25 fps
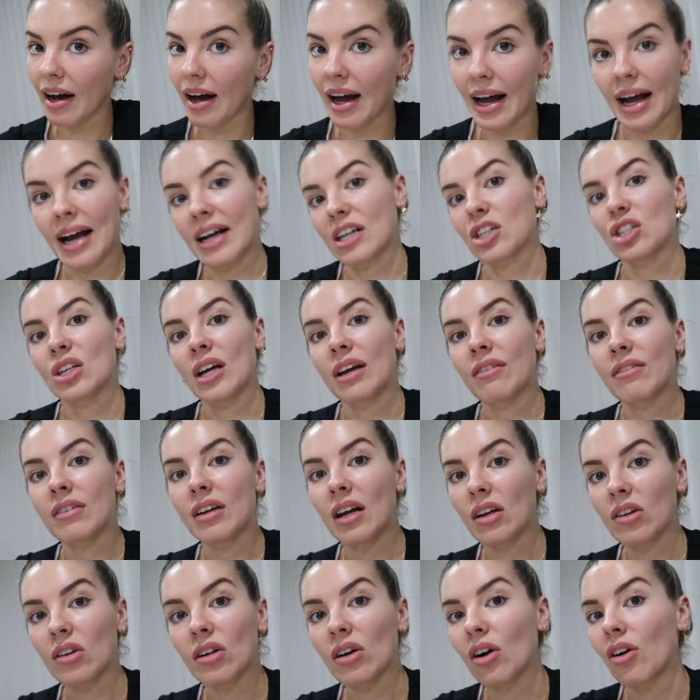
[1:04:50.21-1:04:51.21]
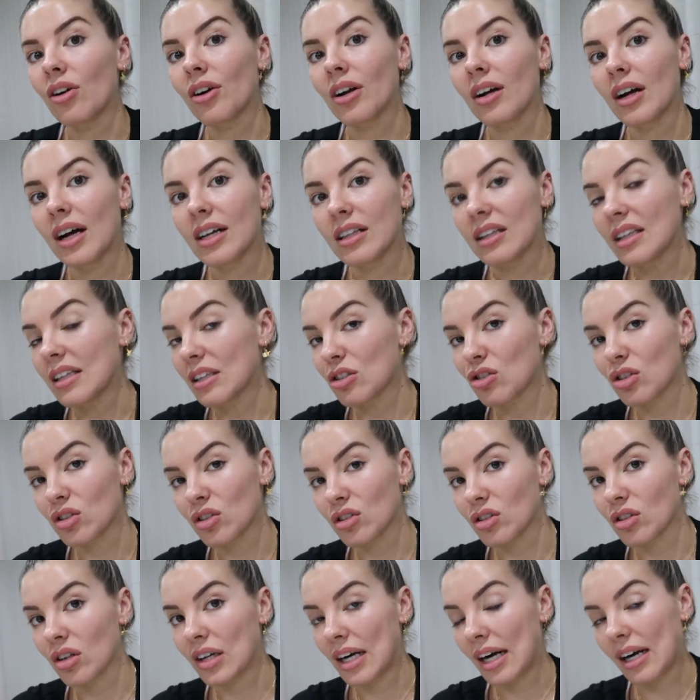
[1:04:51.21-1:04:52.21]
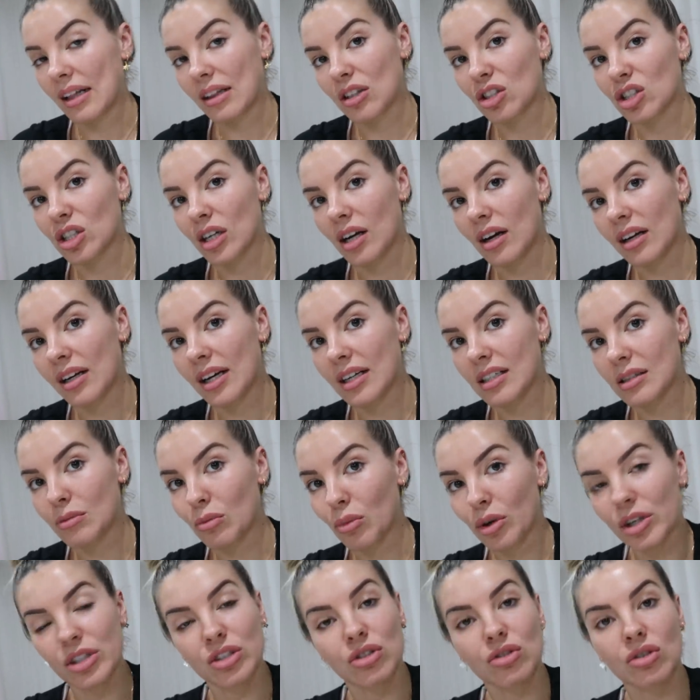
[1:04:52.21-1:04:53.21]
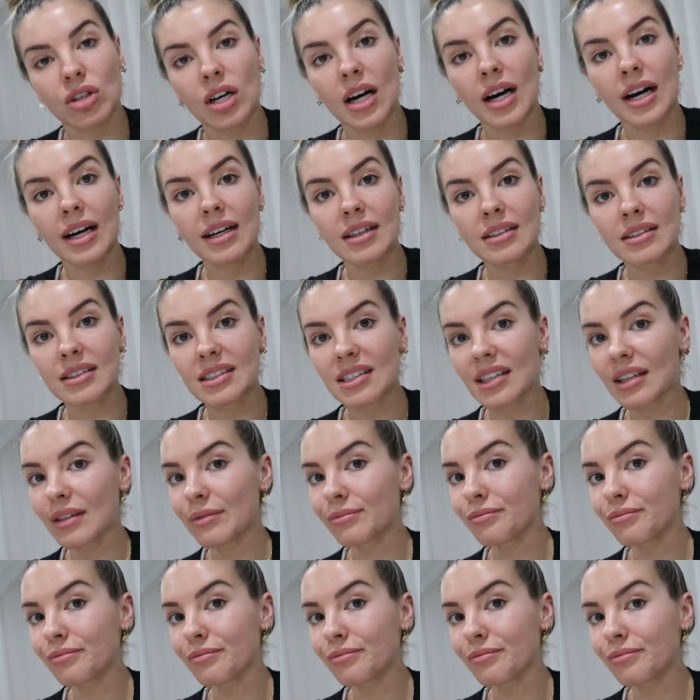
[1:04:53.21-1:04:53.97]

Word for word: I actually have nothing on it. I literally just got out of the shower. I need to moisturize.